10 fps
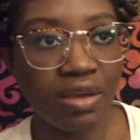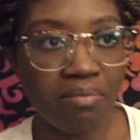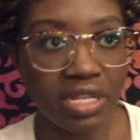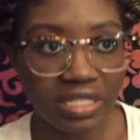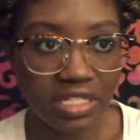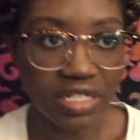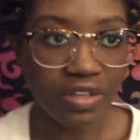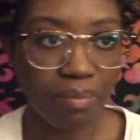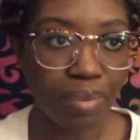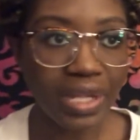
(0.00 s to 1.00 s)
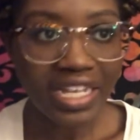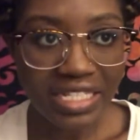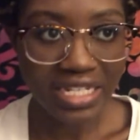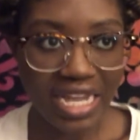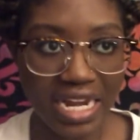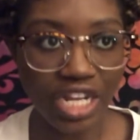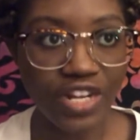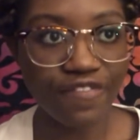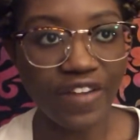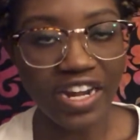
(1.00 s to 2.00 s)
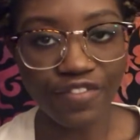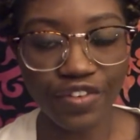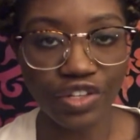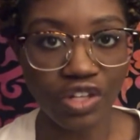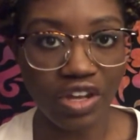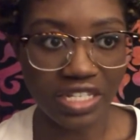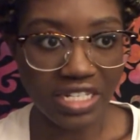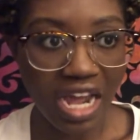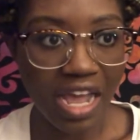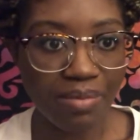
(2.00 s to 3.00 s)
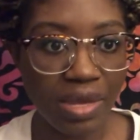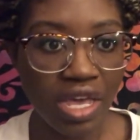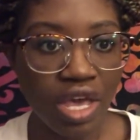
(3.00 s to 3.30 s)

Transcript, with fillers: misplaced it and I couldn't find it for the longest time